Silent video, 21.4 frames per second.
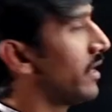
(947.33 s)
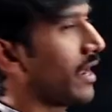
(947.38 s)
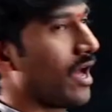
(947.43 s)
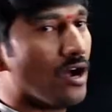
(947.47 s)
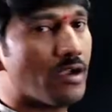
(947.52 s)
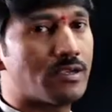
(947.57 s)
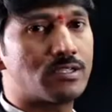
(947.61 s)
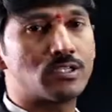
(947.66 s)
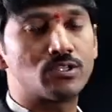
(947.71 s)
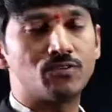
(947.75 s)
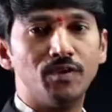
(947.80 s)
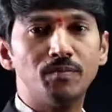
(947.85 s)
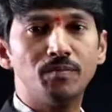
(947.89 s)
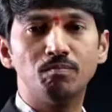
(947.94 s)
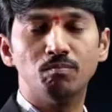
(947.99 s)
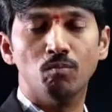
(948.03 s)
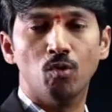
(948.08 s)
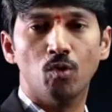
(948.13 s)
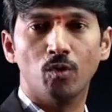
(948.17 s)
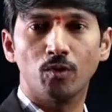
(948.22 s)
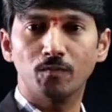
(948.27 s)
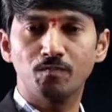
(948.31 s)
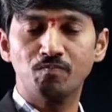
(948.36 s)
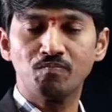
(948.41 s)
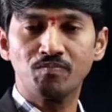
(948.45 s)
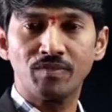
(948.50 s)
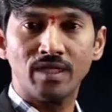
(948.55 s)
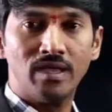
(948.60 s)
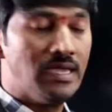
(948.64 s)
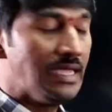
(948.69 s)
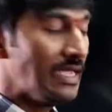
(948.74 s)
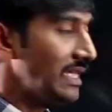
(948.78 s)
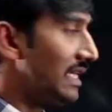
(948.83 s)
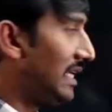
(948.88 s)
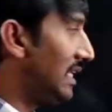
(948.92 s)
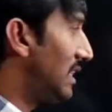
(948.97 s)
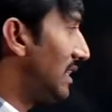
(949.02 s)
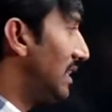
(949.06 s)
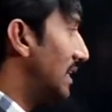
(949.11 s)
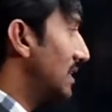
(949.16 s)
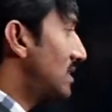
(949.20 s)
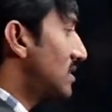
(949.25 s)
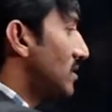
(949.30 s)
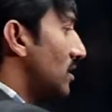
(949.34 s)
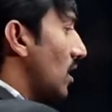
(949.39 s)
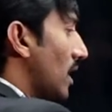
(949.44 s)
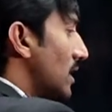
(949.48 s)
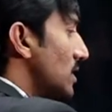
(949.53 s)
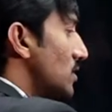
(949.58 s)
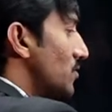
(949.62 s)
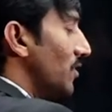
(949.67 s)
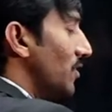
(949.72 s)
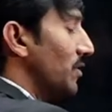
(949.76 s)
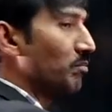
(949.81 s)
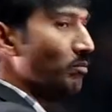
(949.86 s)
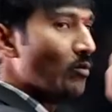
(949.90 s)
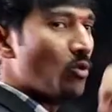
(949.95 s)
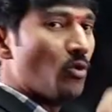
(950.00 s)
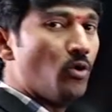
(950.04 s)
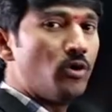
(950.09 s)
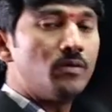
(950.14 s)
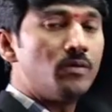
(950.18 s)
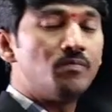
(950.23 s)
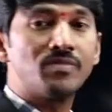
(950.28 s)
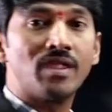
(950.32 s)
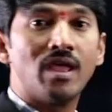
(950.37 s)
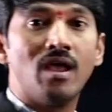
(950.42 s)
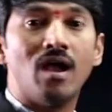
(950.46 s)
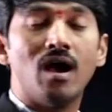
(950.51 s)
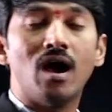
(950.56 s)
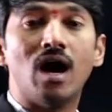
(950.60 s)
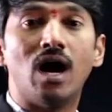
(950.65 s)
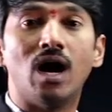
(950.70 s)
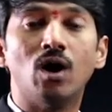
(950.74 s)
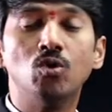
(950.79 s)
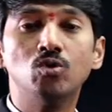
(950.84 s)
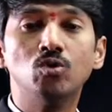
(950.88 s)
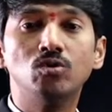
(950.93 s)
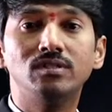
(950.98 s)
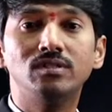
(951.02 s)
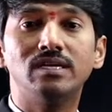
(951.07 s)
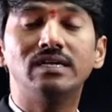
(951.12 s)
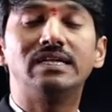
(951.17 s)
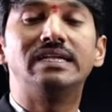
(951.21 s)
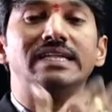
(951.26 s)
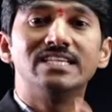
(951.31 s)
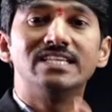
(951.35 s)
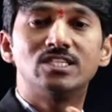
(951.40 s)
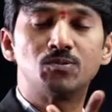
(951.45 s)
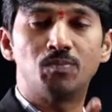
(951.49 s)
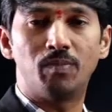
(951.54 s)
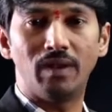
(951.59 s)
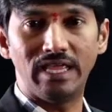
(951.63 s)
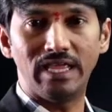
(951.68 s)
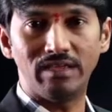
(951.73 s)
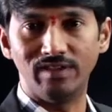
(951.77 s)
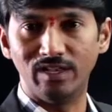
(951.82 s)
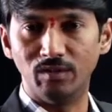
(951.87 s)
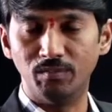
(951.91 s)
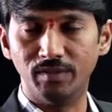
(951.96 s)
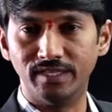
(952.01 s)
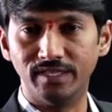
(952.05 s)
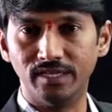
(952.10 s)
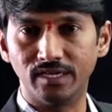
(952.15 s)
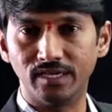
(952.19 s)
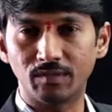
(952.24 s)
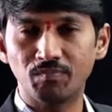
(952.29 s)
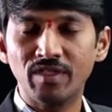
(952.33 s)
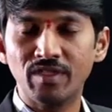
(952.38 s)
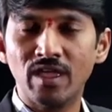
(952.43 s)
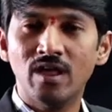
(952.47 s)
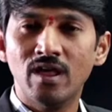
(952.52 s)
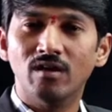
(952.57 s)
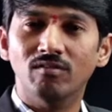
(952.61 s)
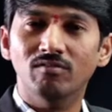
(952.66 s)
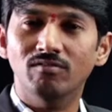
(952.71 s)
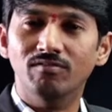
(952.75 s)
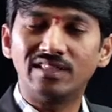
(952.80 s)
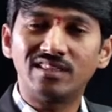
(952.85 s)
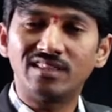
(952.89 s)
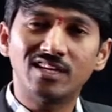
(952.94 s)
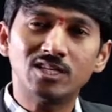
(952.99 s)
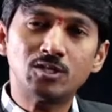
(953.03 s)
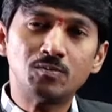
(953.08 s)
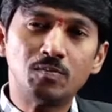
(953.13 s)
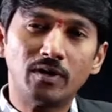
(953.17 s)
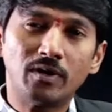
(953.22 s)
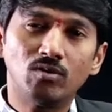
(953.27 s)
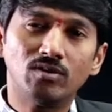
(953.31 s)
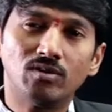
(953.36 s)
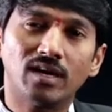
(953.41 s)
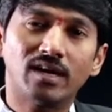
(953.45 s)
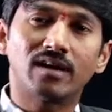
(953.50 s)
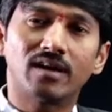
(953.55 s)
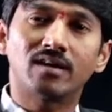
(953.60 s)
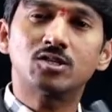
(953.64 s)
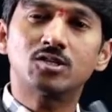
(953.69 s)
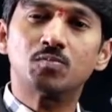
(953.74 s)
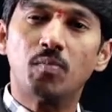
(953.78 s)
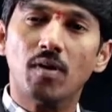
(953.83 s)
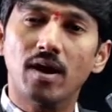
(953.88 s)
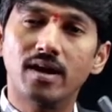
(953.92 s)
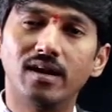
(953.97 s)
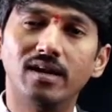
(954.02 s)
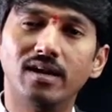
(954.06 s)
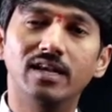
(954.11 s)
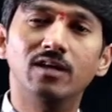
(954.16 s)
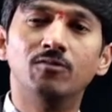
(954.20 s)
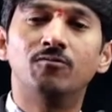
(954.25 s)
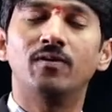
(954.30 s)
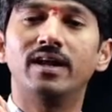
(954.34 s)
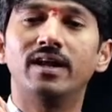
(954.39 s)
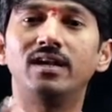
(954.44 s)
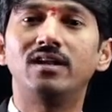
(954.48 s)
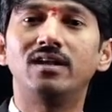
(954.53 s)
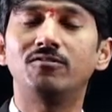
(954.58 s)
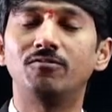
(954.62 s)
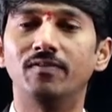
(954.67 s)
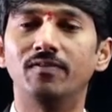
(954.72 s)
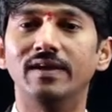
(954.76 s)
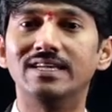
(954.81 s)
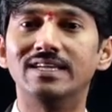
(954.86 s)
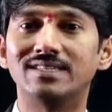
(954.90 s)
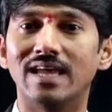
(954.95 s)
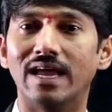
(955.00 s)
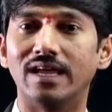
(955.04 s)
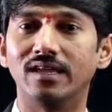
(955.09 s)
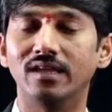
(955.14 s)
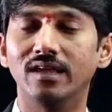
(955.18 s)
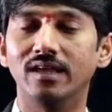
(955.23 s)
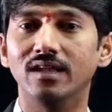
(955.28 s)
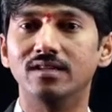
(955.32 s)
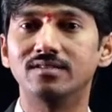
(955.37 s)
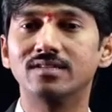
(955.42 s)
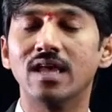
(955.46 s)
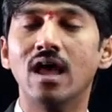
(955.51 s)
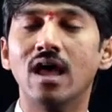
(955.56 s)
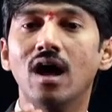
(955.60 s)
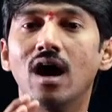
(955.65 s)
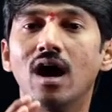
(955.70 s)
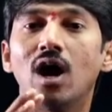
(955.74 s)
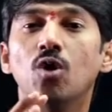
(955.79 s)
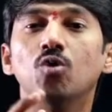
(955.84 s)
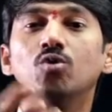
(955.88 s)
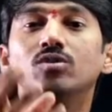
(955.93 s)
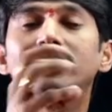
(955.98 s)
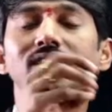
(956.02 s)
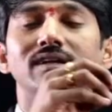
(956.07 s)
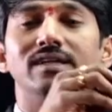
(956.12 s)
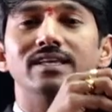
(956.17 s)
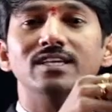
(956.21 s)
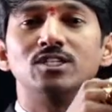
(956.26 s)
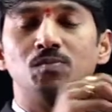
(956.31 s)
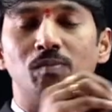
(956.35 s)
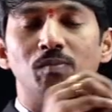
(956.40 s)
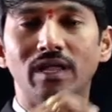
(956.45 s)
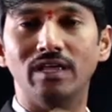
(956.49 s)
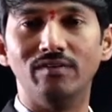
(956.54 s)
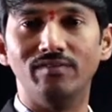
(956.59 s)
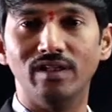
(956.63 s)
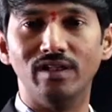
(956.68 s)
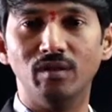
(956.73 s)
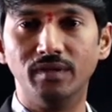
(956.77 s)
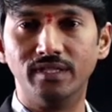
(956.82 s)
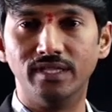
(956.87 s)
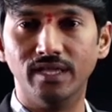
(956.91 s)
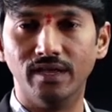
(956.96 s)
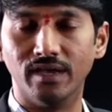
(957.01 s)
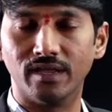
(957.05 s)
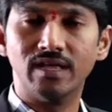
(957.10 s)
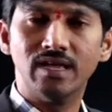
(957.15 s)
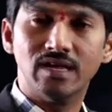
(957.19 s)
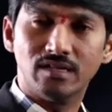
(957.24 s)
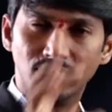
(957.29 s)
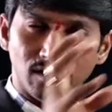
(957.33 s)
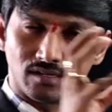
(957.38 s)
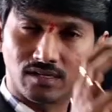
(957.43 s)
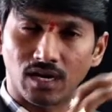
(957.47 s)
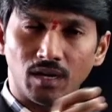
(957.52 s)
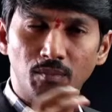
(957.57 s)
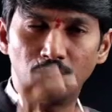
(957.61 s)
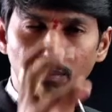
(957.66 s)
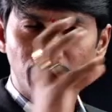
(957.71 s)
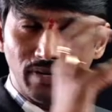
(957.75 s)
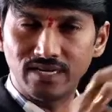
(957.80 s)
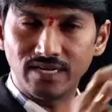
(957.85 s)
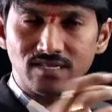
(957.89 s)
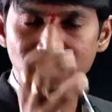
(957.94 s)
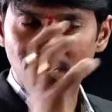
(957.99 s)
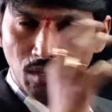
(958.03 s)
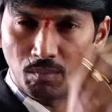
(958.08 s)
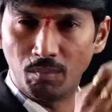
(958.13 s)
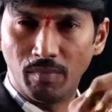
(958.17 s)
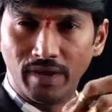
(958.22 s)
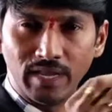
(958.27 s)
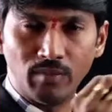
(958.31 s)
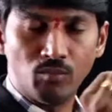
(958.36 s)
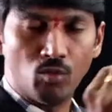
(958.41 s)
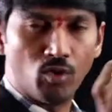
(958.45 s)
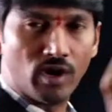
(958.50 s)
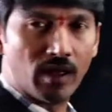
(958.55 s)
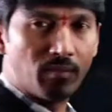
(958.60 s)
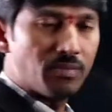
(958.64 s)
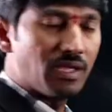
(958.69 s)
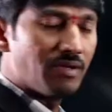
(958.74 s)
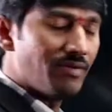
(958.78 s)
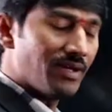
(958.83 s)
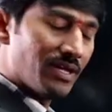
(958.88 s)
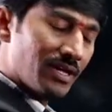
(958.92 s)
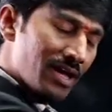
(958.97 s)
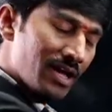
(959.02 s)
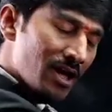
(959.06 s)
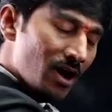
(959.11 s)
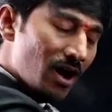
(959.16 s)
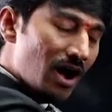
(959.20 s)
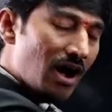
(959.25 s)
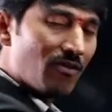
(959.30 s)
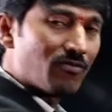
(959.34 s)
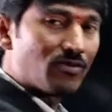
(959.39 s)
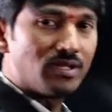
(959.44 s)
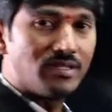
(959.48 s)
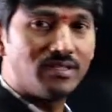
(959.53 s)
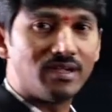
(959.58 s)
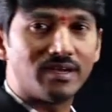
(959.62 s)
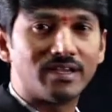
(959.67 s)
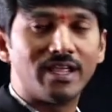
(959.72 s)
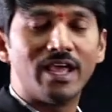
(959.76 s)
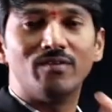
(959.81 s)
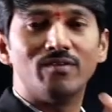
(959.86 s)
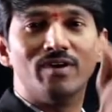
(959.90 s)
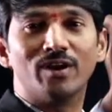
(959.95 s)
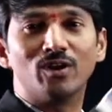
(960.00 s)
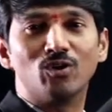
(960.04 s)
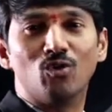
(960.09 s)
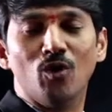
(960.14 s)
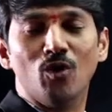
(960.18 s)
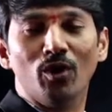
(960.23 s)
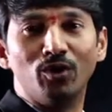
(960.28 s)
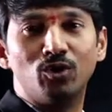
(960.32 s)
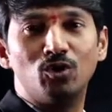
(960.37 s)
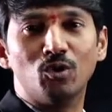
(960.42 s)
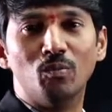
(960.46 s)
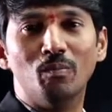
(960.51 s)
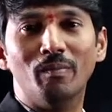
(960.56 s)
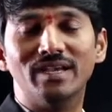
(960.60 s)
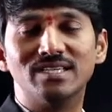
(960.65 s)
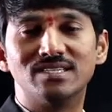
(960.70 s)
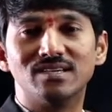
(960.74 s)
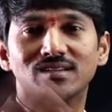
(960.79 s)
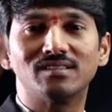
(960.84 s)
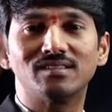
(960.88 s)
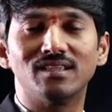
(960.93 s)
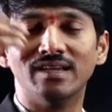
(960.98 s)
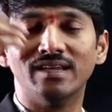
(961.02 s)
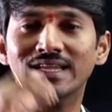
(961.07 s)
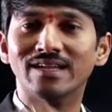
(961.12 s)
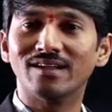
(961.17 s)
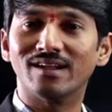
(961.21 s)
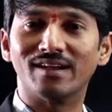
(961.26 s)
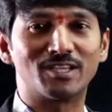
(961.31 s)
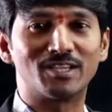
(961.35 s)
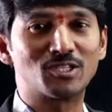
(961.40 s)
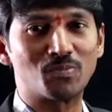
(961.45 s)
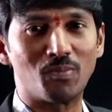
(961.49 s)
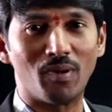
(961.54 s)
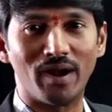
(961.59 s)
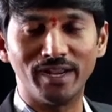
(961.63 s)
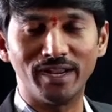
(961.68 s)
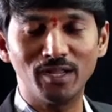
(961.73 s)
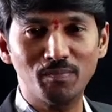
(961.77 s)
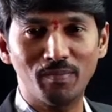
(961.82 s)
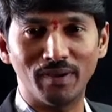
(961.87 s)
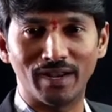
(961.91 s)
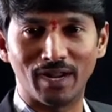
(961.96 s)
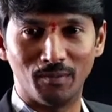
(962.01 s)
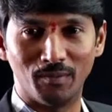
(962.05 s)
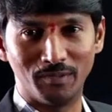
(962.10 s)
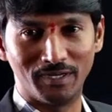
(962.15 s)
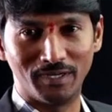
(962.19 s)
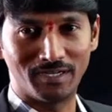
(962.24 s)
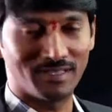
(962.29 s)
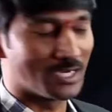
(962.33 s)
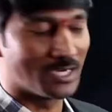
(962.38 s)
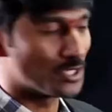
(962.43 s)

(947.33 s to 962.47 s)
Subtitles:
Non-sweep mode. In this non-sweep mode, how the display will be there? With respect to the corresponding different phase angles, how the display will be there? That complete summary mode I'm giving. After that, we are going to measure the corresponding parameter.